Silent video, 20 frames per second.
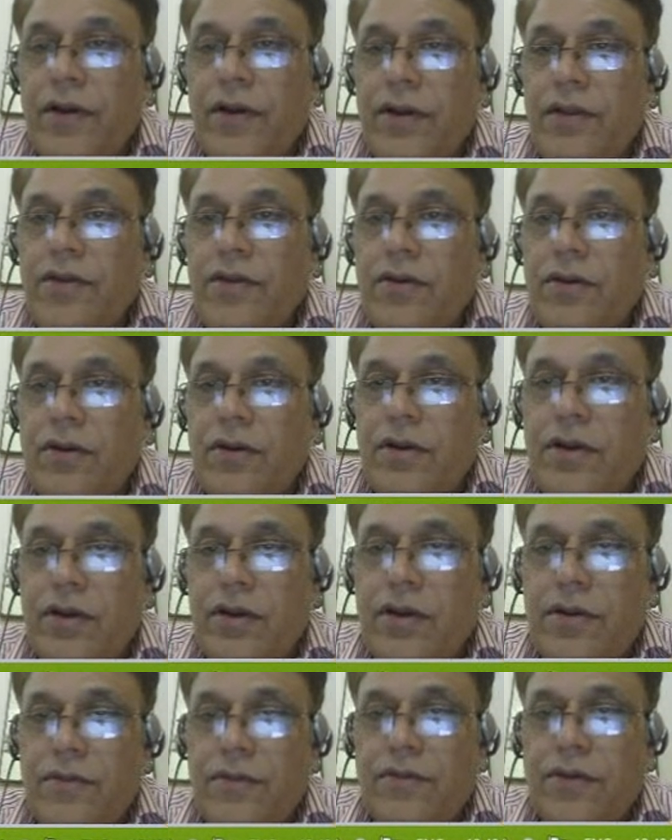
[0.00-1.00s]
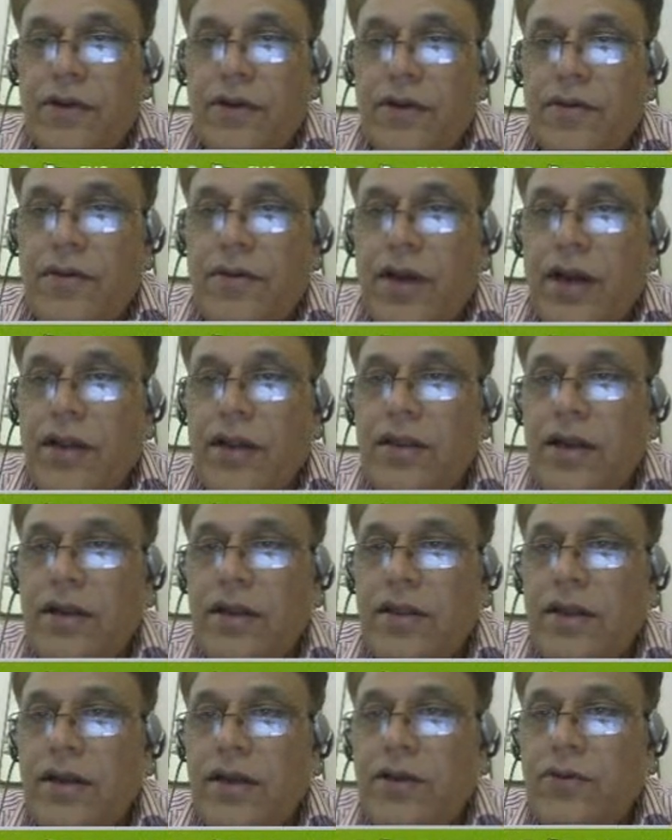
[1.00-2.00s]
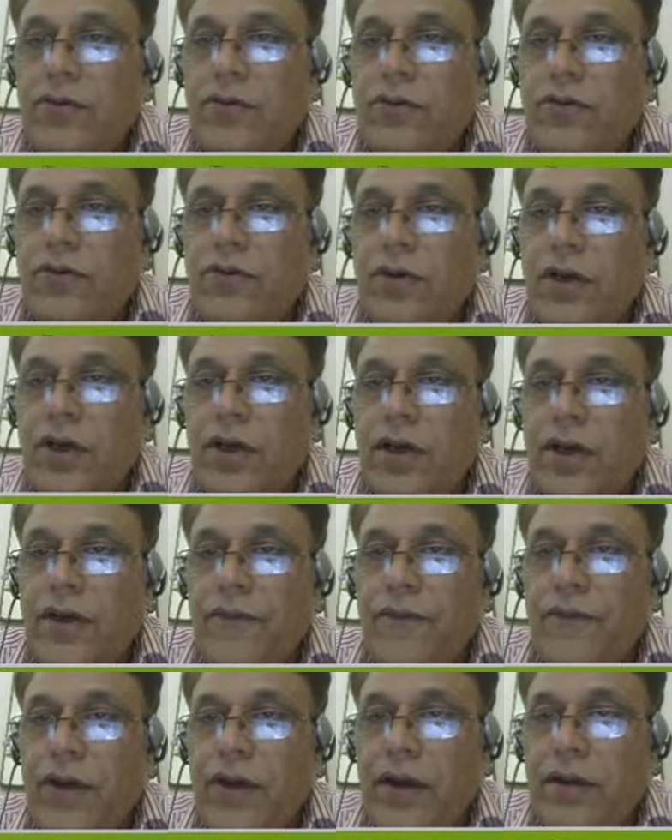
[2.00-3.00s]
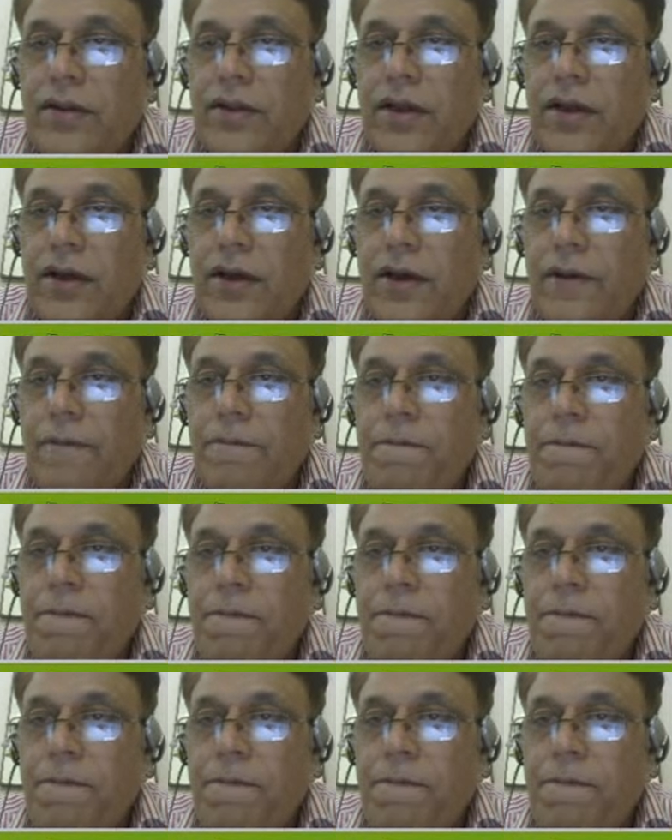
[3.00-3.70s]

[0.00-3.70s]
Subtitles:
it is not it is right that they do affect the